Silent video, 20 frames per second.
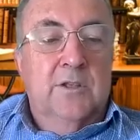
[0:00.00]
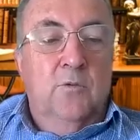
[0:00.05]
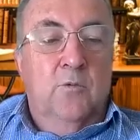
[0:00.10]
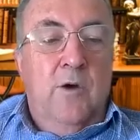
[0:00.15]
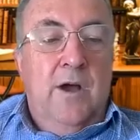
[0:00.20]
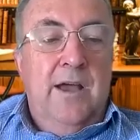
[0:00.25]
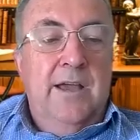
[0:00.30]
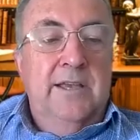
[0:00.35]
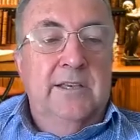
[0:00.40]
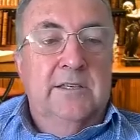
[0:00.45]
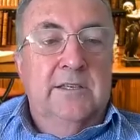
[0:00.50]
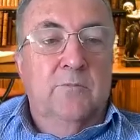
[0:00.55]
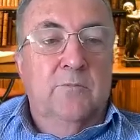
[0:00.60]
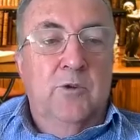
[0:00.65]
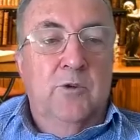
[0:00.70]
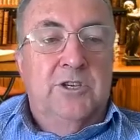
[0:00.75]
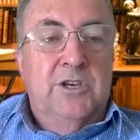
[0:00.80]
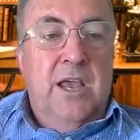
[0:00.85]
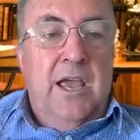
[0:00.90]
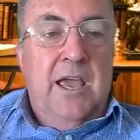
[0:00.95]
the ways in
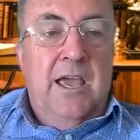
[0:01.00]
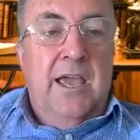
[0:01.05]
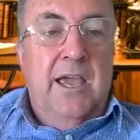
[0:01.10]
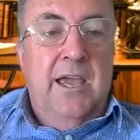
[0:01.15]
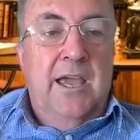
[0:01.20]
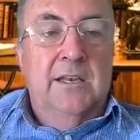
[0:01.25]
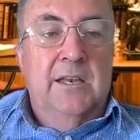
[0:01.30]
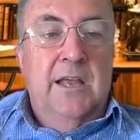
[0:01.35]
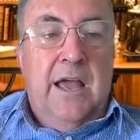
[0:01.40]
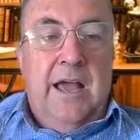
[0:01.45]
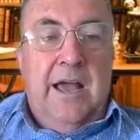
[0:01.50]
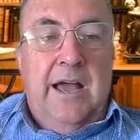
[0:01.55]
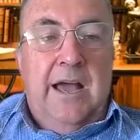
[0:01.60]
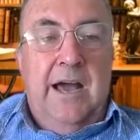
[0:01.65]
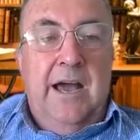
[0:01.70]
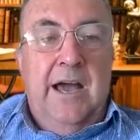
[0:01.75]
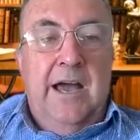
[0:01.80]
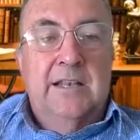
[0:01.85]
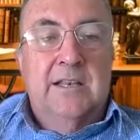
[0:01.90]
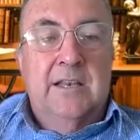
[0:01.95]
which our head,
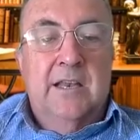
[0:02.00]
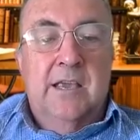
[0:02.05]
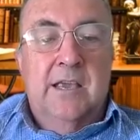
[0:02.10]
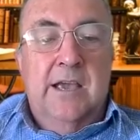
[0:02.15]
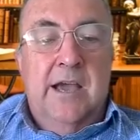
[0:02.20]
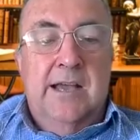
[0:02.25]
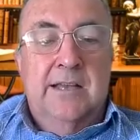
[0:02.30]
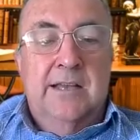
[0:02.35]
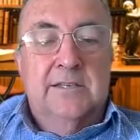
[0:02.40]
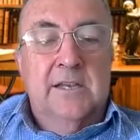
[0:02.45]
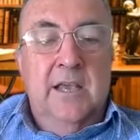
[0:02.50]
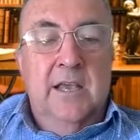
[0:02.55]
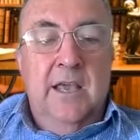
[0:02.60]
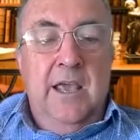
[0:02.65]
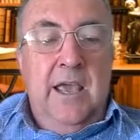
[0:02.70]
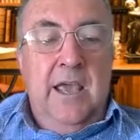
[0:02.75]
heart, gut,